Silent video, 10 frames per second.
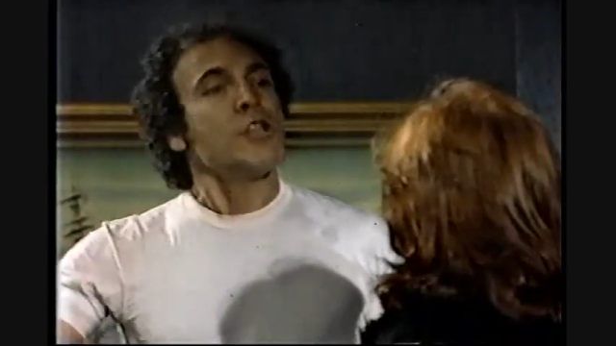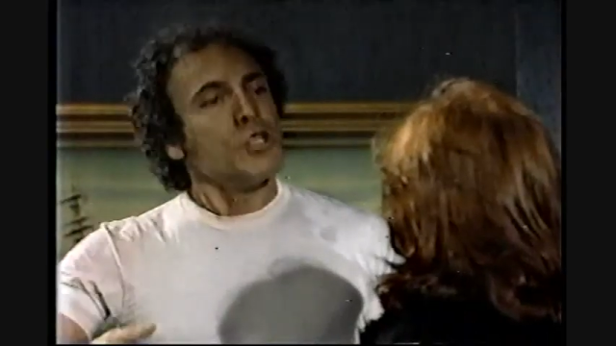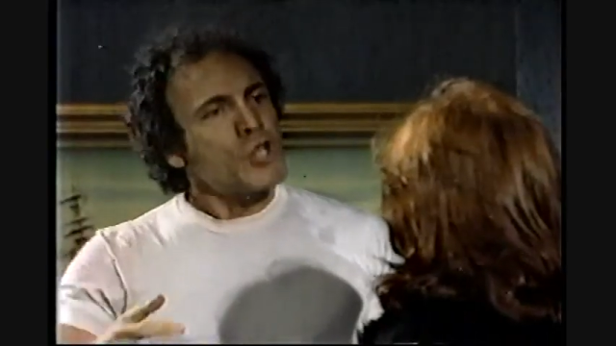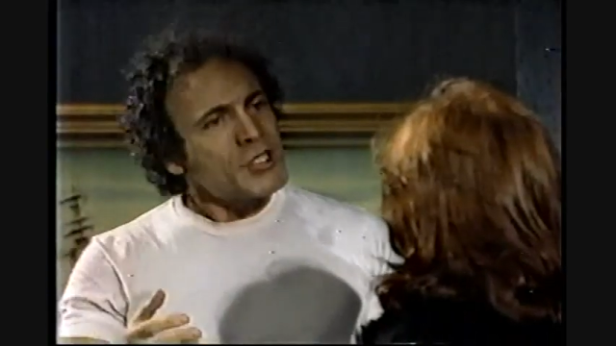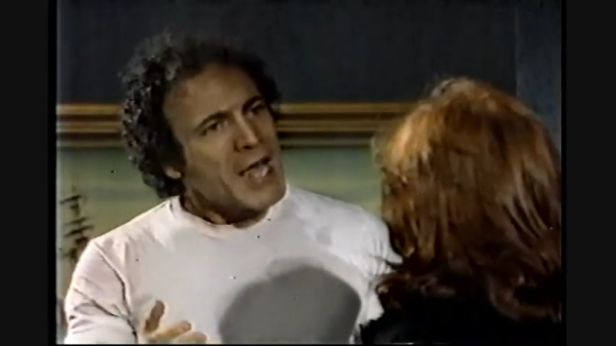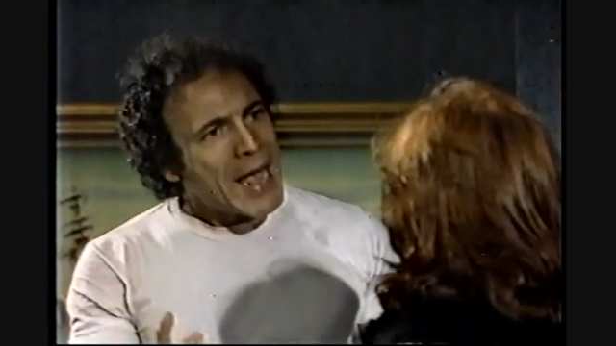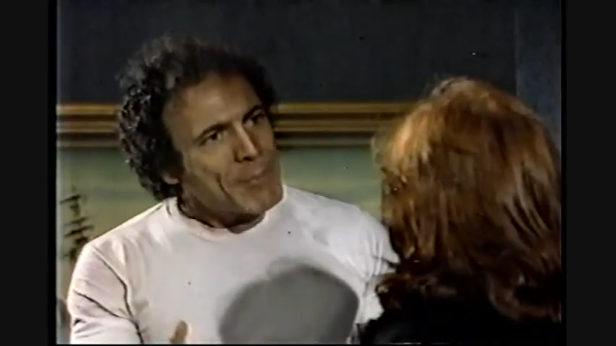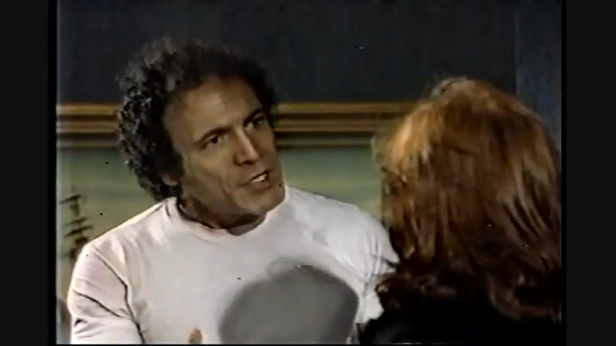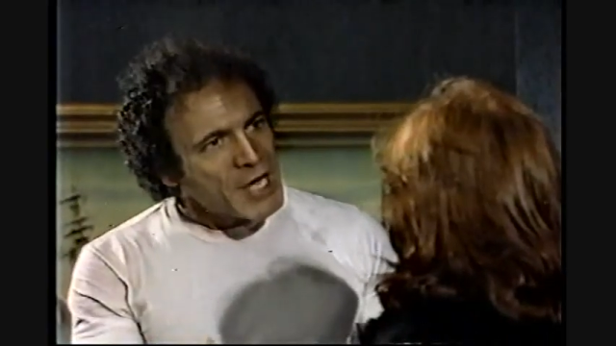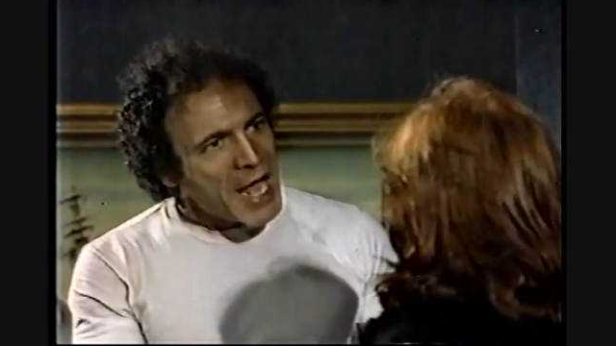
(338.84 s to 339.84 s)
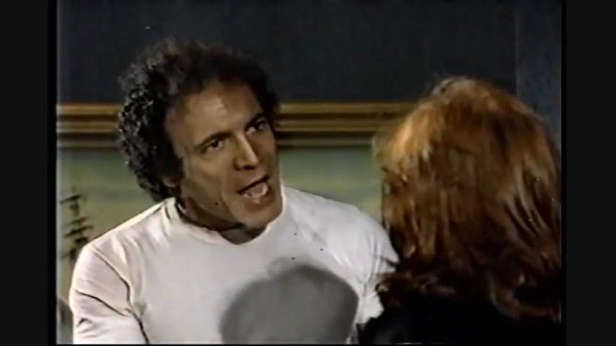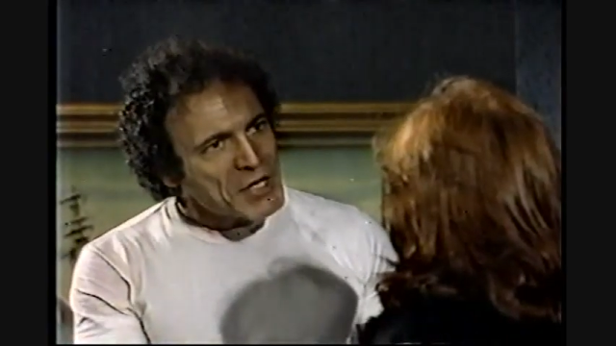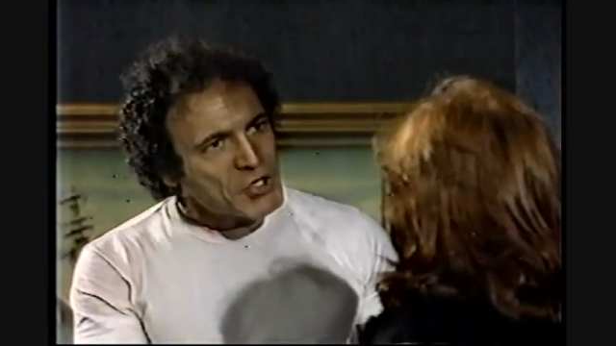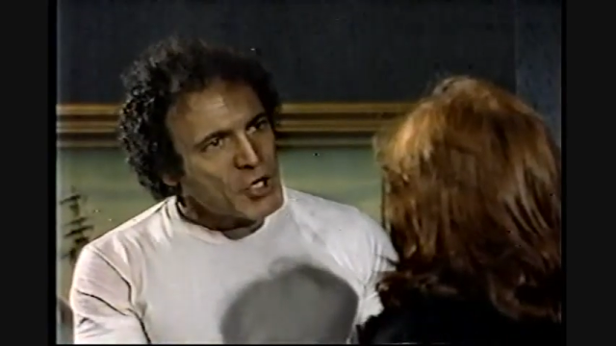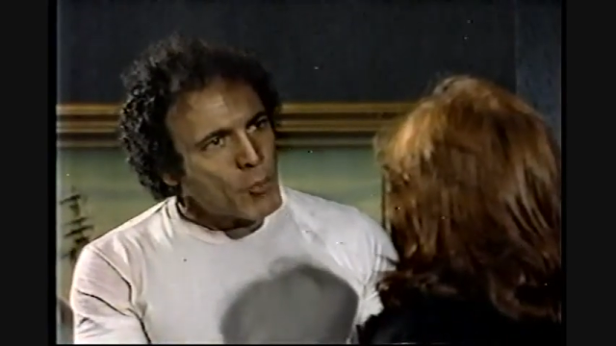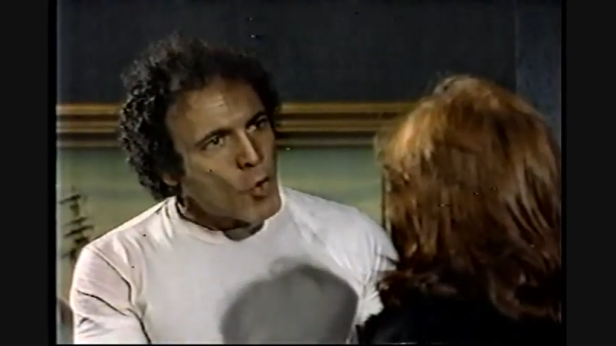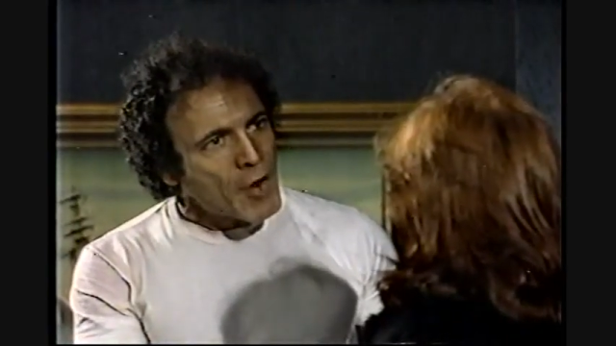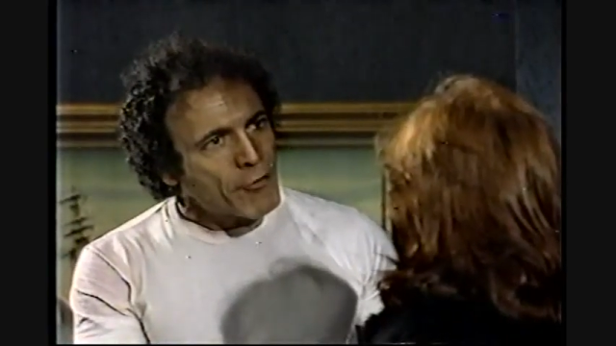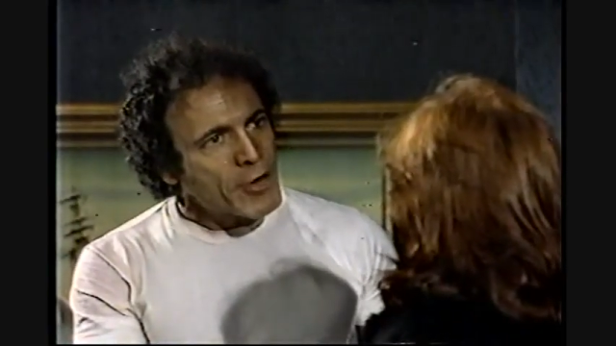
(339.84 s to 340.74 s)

Oh, and you just happened to ask